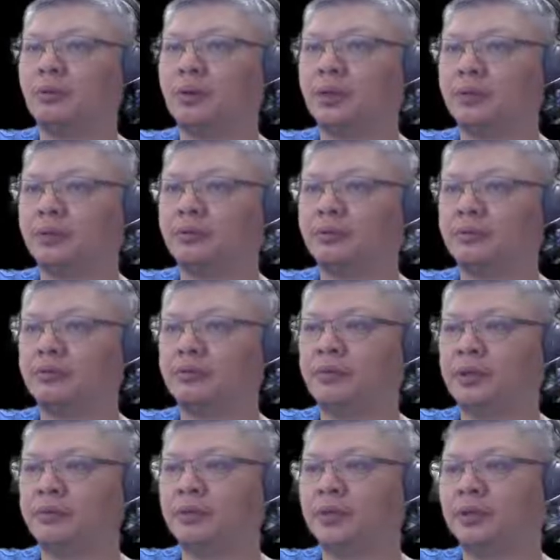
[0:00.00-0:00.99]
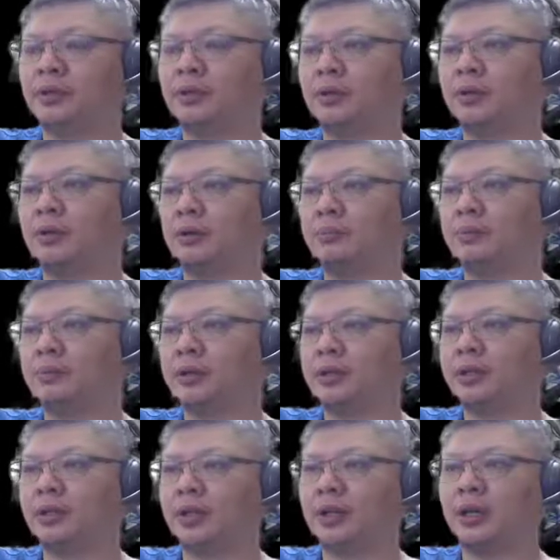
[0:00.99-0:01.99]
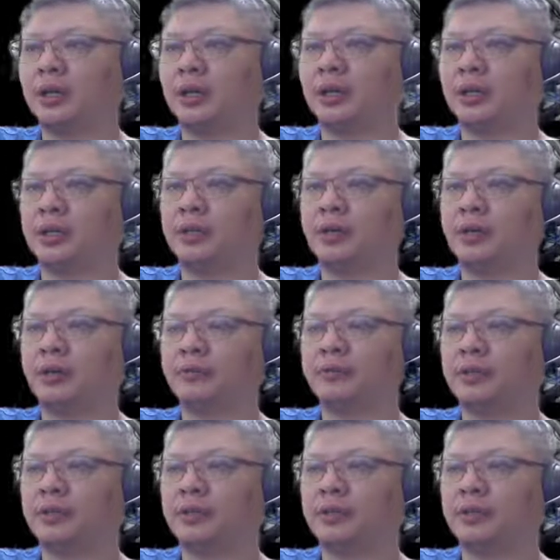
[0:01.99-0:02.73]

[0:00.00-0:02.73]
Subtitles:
one favorite opening that I